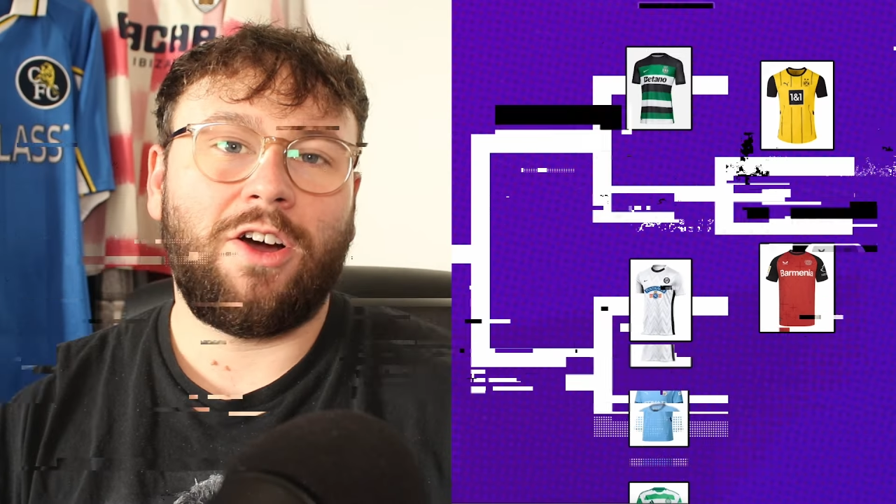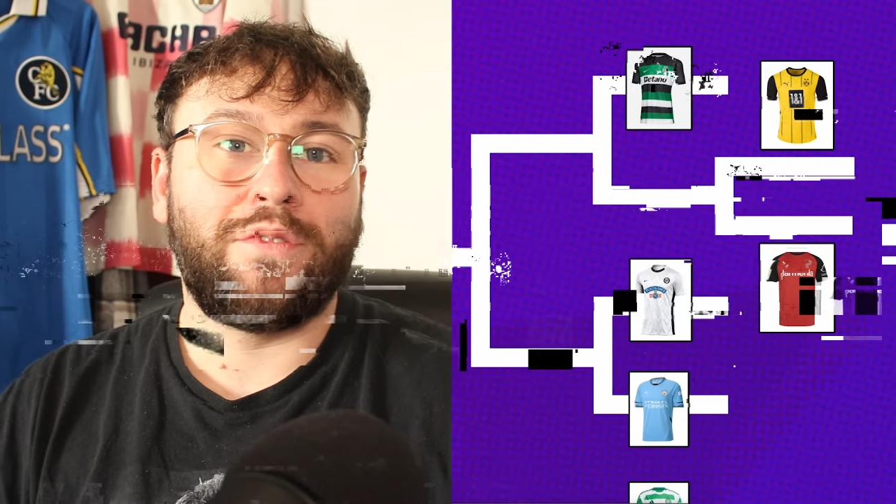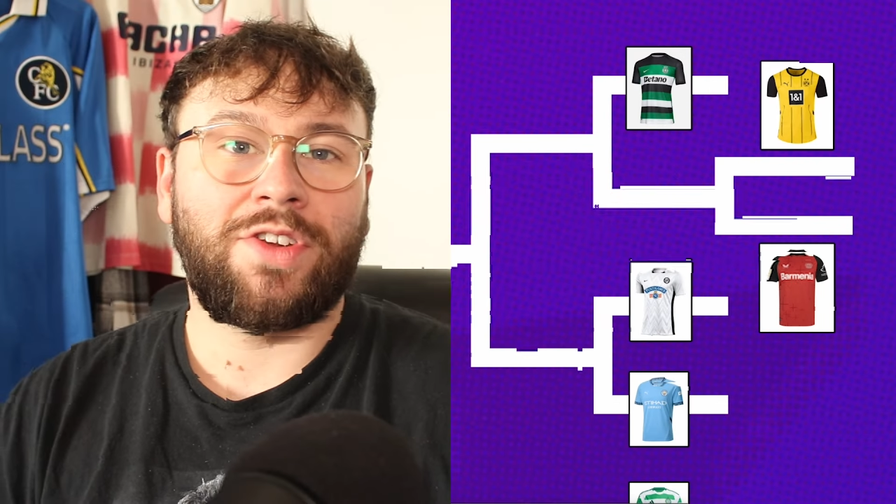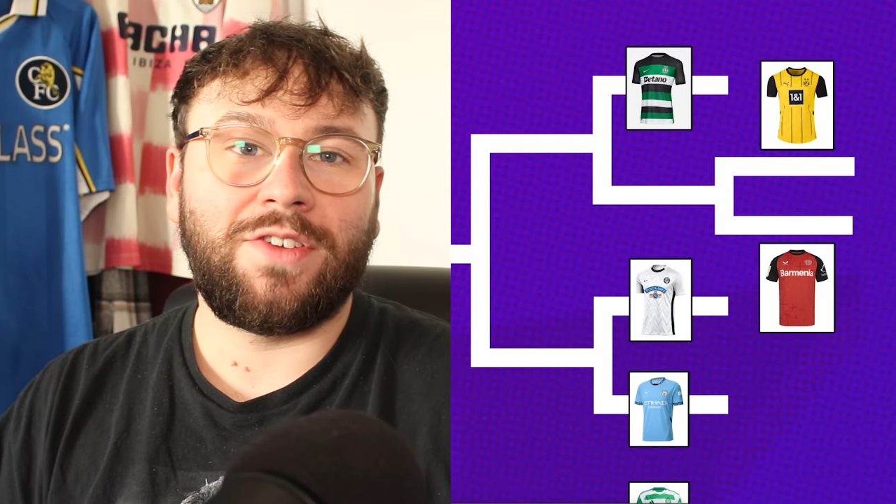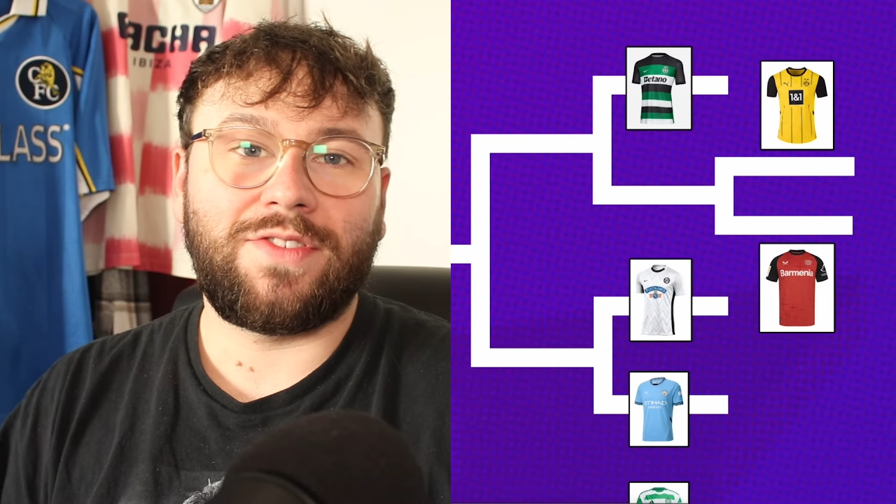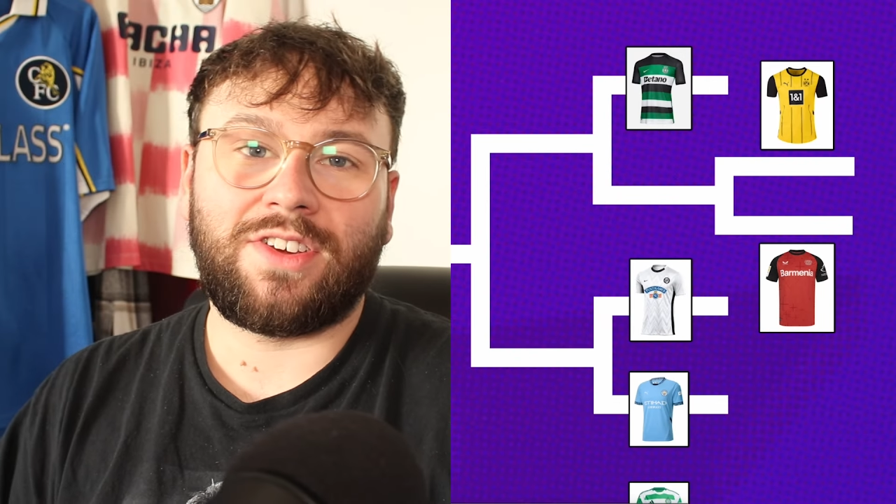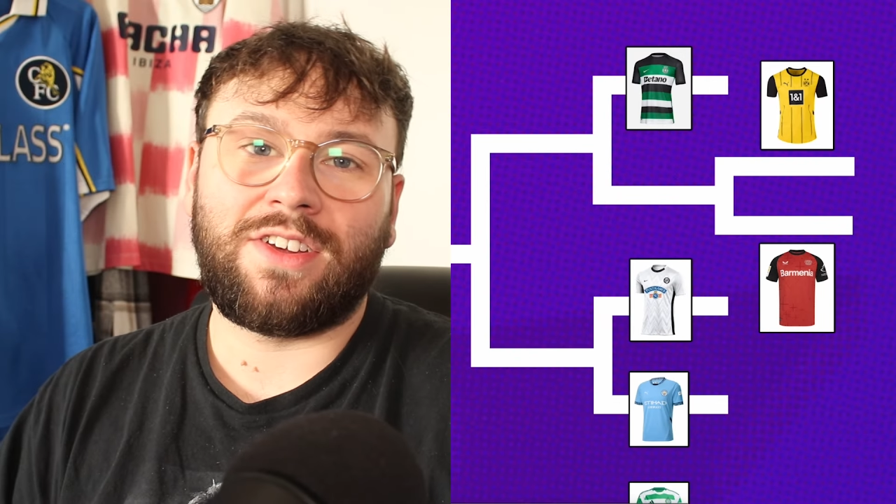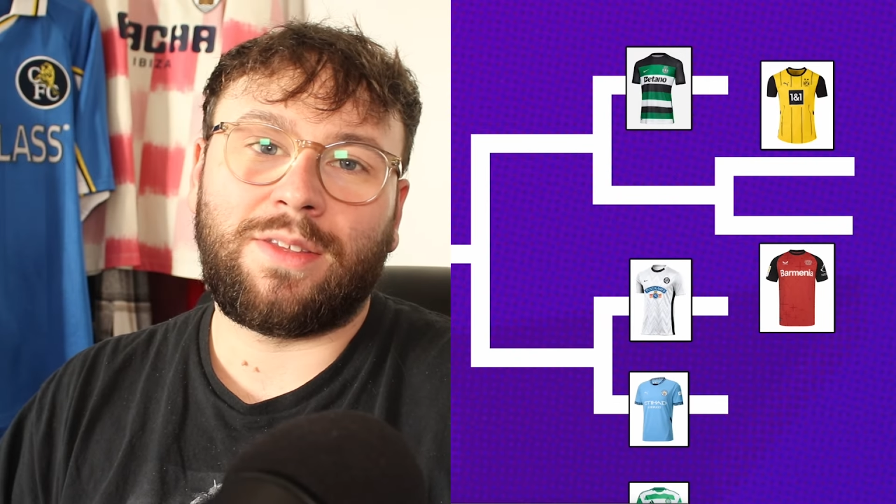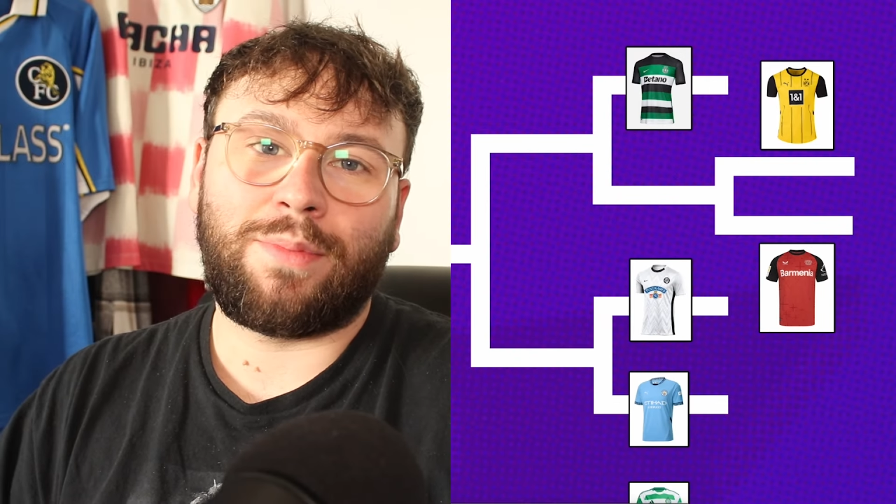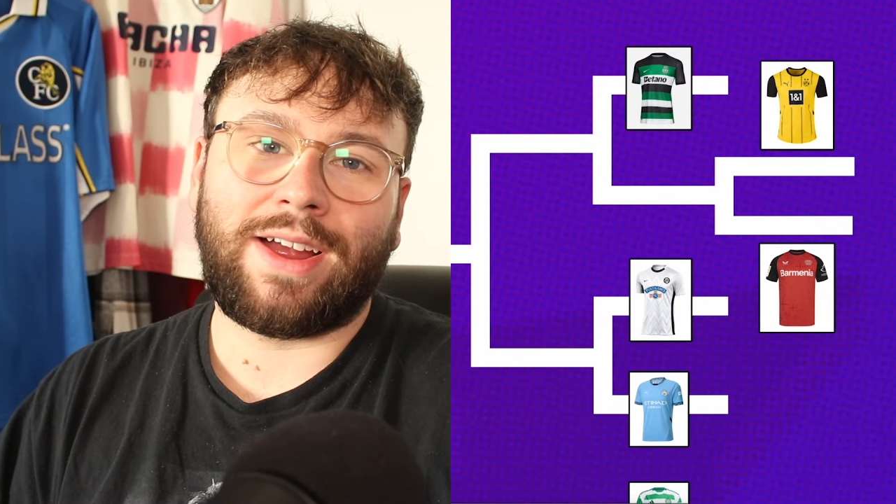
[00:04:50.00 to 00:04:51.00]
Over on the other side
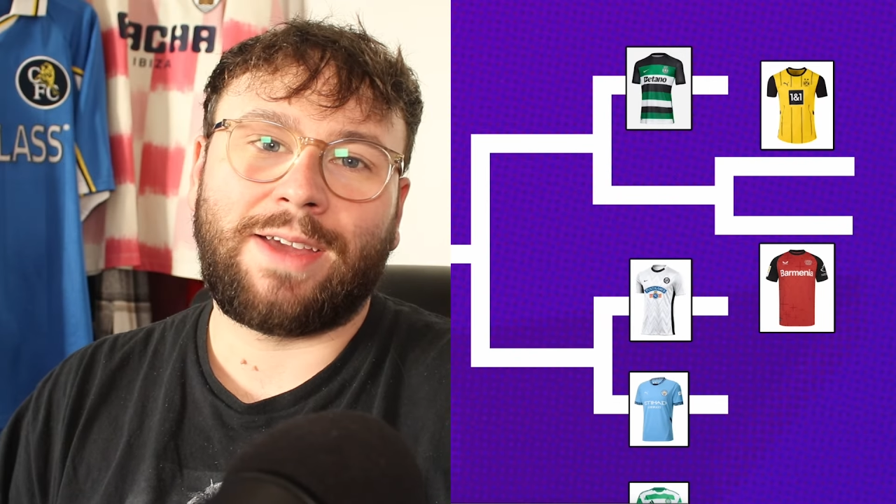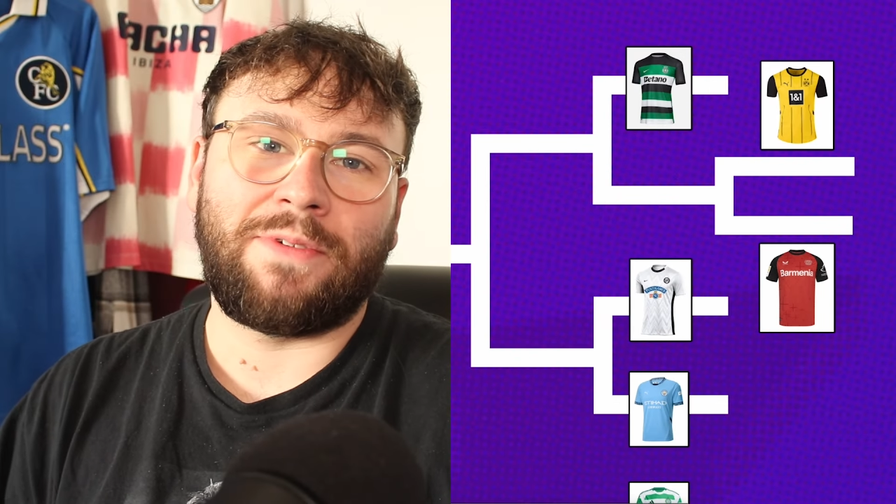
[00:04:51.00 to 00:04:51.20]
of the bracket,